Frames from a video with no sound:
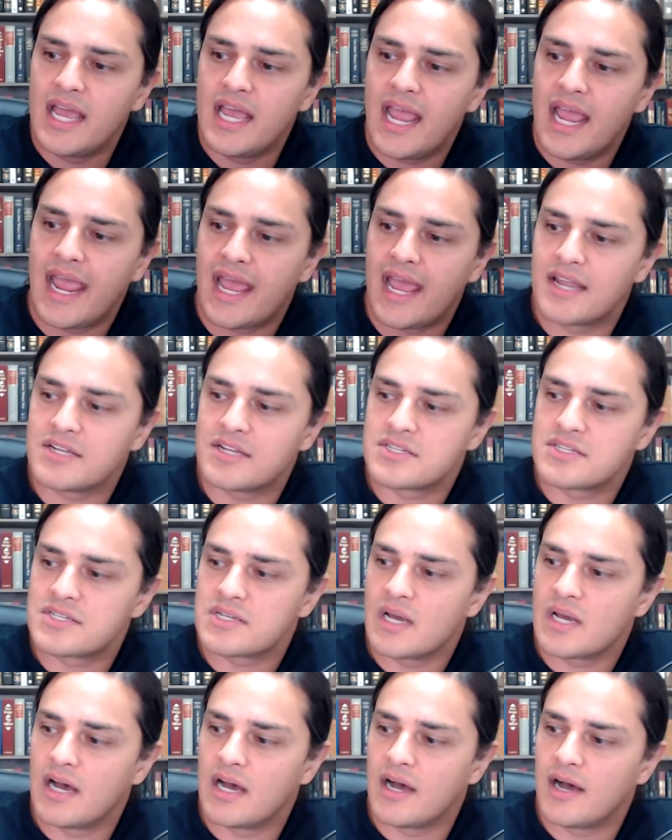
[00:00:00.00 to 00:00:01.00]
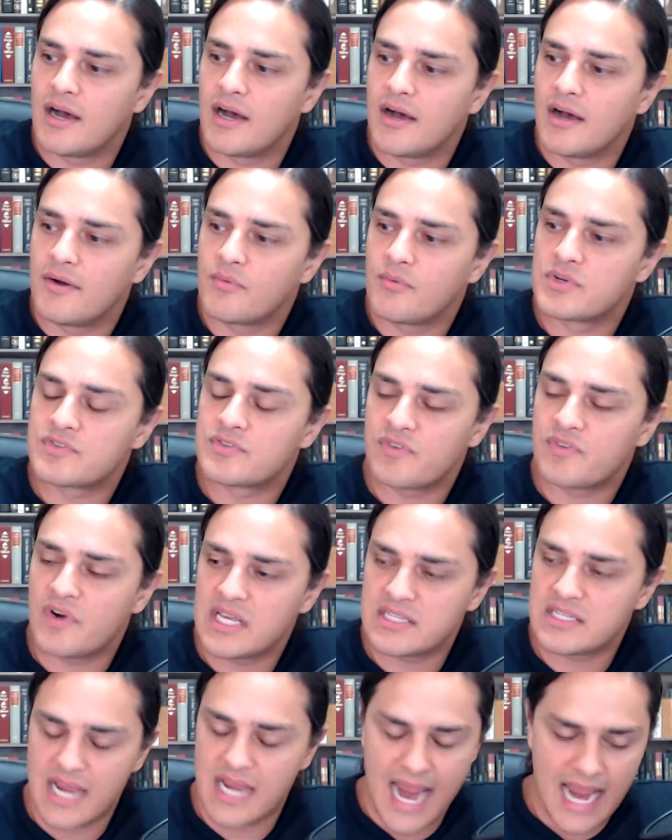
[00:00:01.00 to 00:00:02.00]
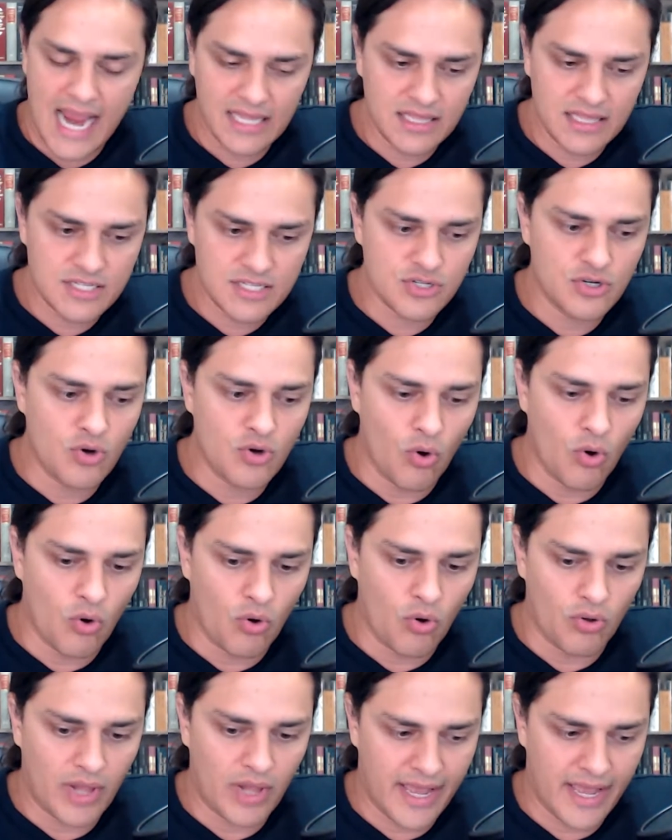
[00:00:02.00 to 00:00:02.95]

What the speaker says: And what's funny is I had this goal.